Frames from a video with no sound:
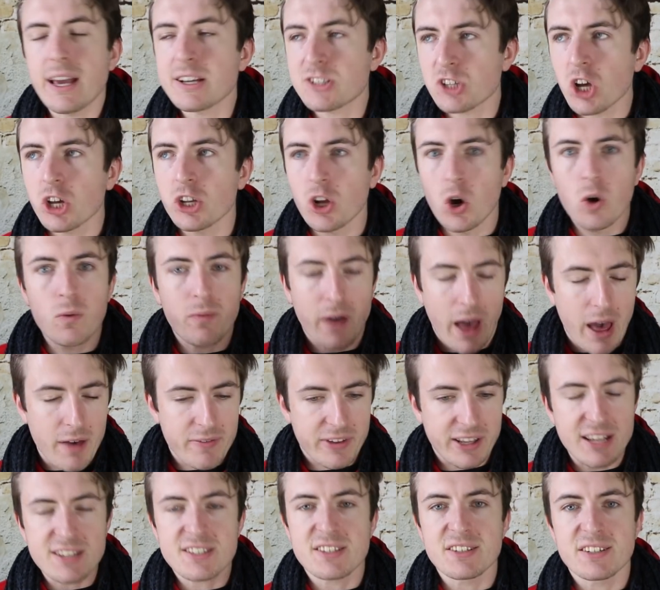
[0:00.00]
Yes, I know,
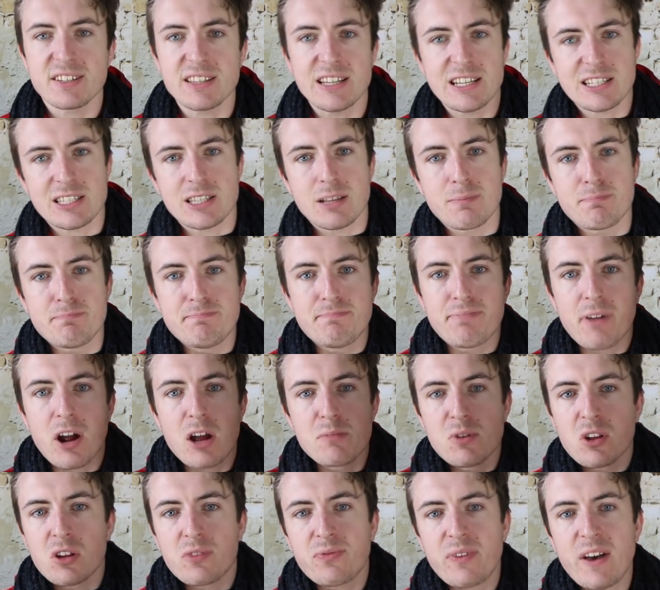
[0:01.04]
having listened to this, the
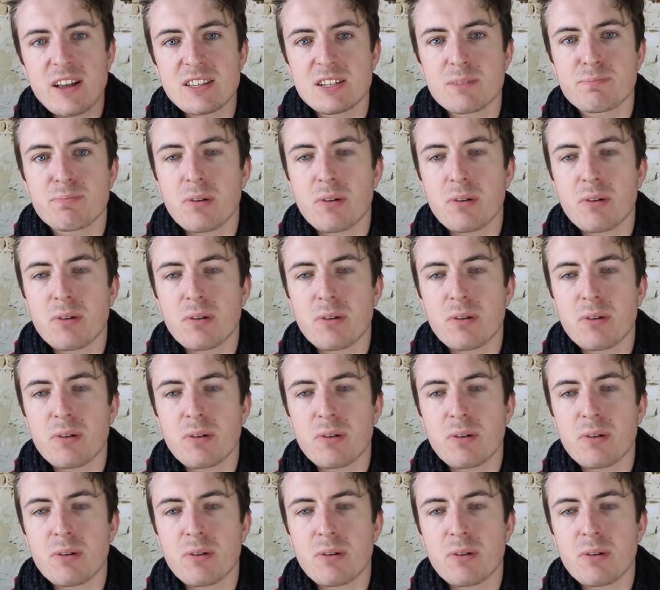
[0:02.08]
Bayern Munich fans are